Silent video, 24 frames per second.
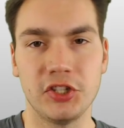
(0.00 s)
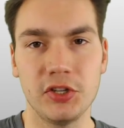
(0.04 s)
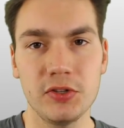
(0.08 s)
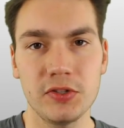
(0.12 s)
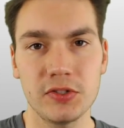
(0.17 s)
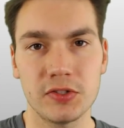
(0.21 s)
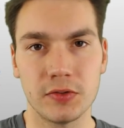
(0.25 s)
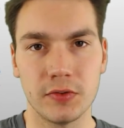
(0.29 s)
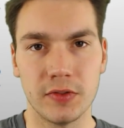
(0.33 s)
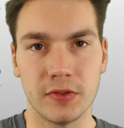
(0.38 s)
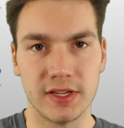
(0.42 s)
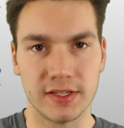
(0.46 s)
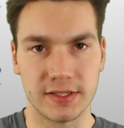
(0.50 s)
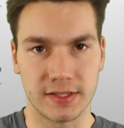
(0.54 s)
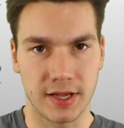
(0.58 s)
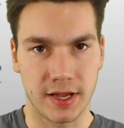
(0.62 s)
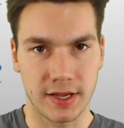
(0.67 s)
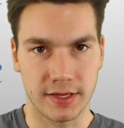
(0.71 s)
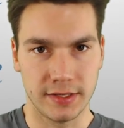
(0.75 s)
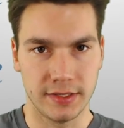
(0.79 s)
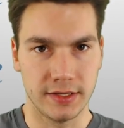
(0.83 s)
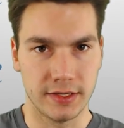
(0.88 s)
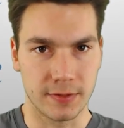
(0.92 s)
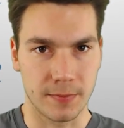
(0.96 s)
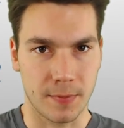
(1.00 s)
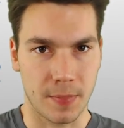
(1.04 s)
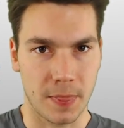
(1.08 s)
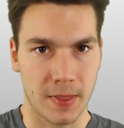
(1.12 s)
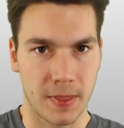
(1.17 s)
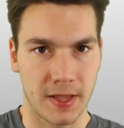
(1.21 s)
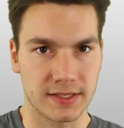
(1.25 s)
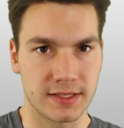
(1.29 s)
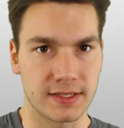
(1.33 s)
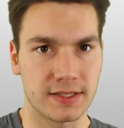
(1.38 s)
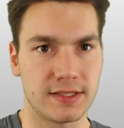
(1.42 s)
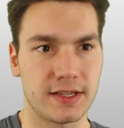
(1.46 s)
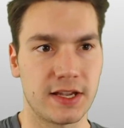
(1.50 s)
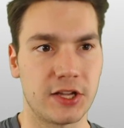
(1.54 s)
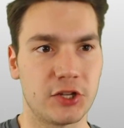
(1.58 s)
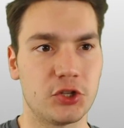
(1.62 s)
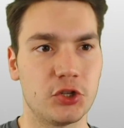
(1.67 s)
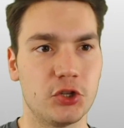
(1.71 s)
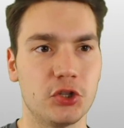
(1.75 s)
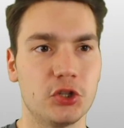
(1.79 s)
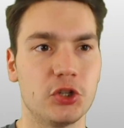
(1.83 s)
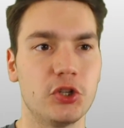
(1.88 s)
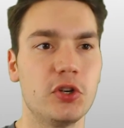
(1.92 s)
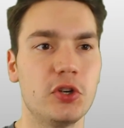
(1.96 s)
to this idea, as I said, to
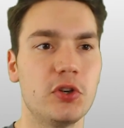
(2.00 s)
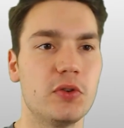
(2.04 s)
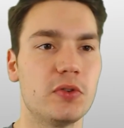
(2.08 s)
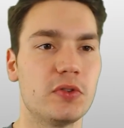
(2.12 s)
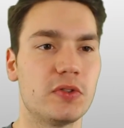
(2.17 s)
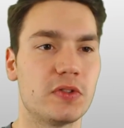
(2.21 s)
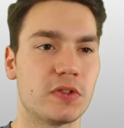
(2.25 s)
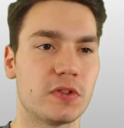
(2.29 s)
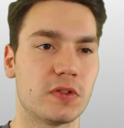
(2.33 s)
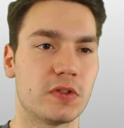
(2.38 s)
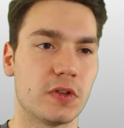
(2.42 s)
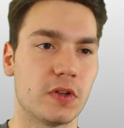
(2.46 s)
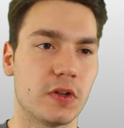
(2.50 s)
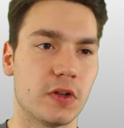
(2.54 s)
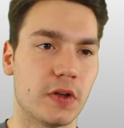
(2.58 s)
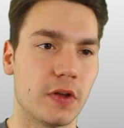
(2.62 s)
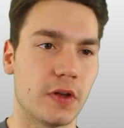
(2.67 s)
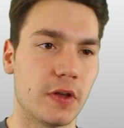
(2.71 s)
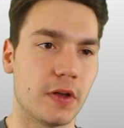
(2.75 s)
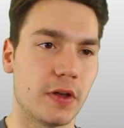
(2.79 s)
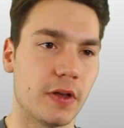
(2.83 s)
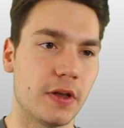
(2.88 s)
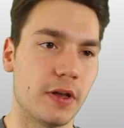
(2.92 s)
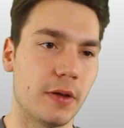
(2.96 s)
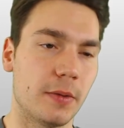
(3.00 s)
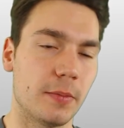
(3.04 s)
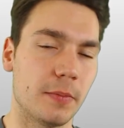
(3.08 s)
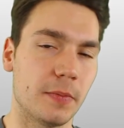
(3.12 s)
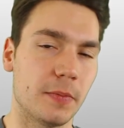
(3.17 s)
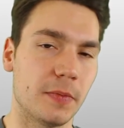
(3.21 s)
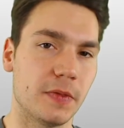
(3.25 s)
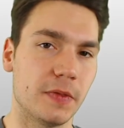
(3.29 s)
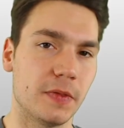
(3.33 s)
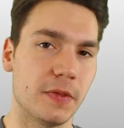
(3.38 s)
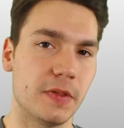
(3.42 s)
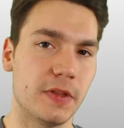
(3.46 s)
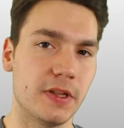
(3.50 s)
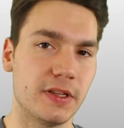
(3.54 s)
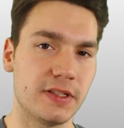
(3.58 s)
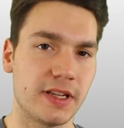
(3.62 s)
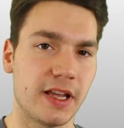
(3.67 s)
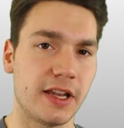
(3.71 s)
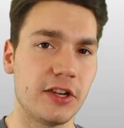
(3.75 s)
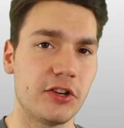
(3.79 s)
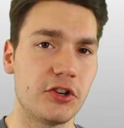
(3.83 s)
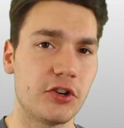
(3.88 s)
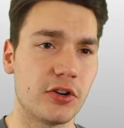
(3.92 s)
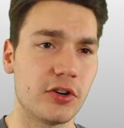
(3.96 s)
use um, this
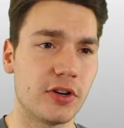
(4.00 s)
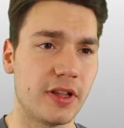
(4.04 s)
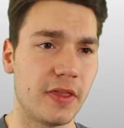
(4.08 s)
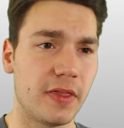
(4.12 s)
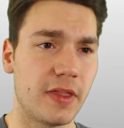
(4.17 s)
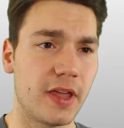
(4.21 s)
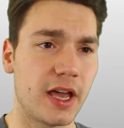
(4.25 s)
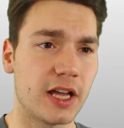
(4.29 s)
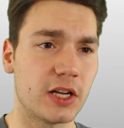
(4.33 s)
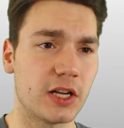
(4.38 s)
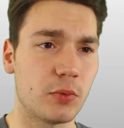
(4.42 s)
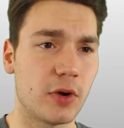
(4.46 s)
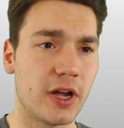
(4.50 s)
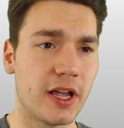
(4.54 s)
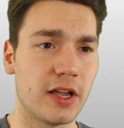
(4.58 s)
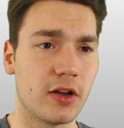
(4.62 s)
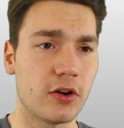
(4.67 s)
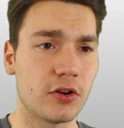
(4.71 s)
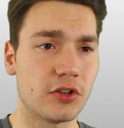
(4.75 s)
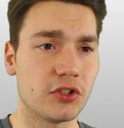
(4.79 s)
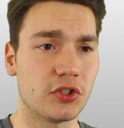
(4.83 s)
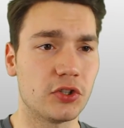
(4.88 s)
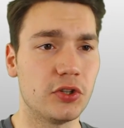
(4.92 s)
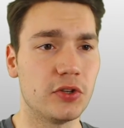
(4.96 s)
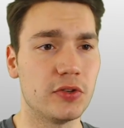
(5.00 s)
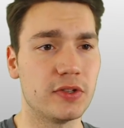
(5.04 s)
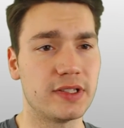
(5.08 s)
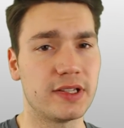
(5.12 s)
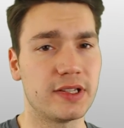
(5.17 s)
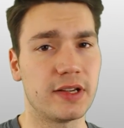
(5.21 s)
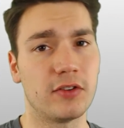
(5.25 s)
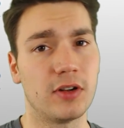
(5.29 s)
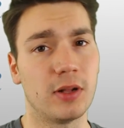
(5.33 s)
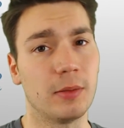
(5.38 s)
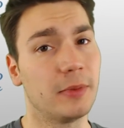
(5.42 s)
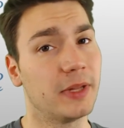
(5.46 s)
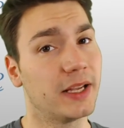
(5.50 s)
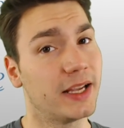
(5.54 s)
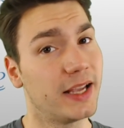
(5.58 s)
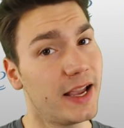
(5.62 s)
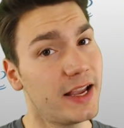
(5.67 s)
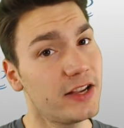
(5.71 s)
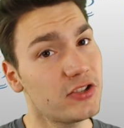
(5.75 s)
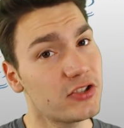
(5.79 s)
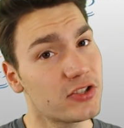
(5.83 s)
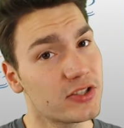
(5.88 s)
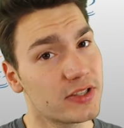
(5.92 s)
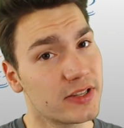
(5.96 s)
editor in that way or to use several
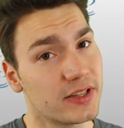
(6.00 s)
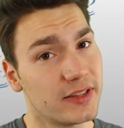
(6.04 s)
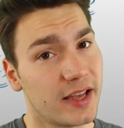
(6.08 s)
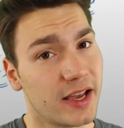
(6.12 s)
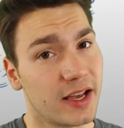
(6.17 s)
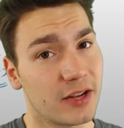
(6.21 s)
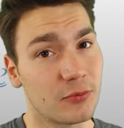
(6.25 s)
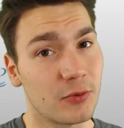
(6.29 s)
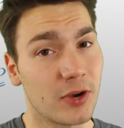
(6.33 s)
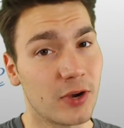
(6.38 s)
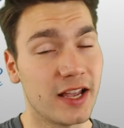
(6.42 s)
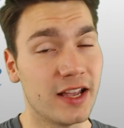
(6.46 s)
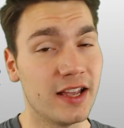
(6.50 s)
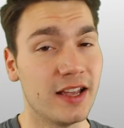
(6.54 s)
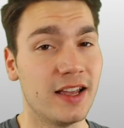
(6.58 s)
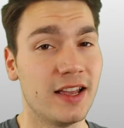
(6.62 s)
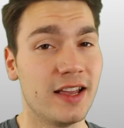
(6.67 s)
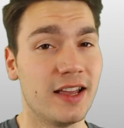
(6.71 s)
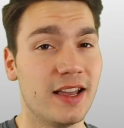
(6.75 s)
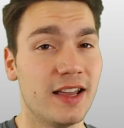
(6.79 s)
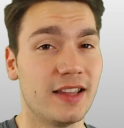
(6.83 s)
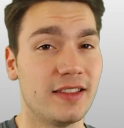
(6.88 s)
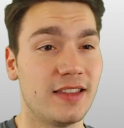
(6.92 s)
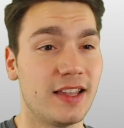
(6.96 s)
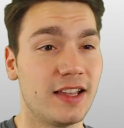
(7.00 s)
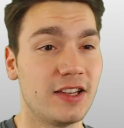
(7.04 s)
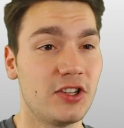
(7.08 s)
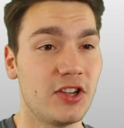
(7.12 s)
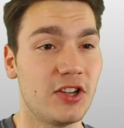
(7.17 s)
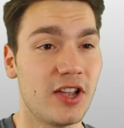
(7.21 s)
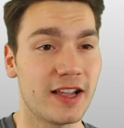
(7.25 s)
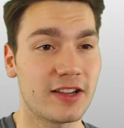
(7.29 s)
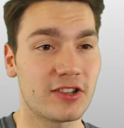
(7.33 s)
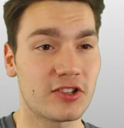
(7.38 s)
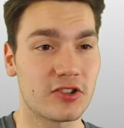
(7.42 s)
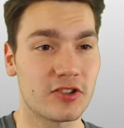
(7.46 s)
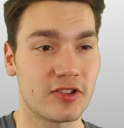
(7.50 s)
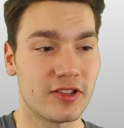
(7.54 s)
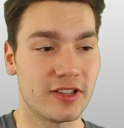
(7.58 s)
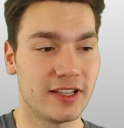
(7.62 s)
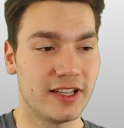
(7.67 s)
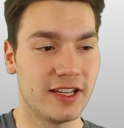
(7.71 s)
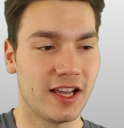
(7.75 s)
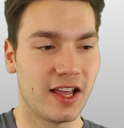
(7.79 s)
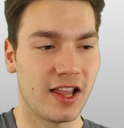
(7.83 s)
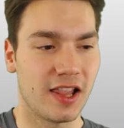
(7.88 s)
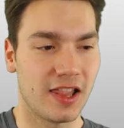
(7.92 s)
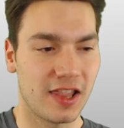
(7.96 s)
applications in that way, then you actually
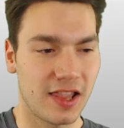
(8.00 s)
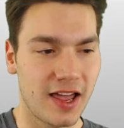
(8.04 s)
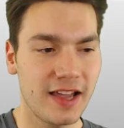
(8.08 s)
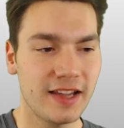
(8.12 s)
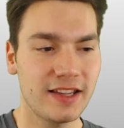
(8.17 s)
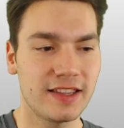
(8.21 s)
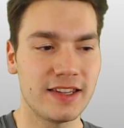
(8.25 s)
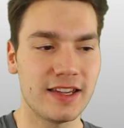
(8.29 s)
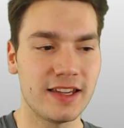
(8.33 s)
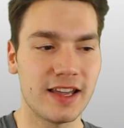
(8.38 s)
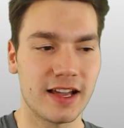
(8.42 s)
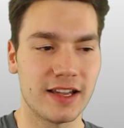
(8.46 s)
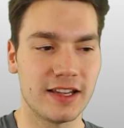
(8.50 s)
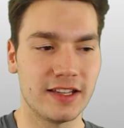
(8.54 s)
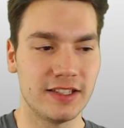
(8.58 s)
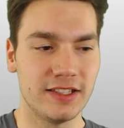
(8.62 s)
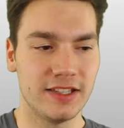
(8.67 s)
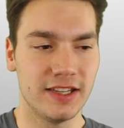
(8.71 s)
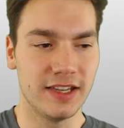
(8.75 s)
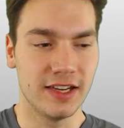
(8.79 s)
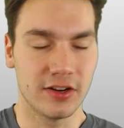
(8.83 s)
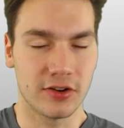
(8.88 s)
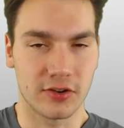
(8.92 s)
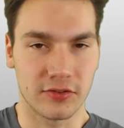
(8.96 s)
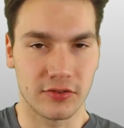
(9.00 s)
like the idea of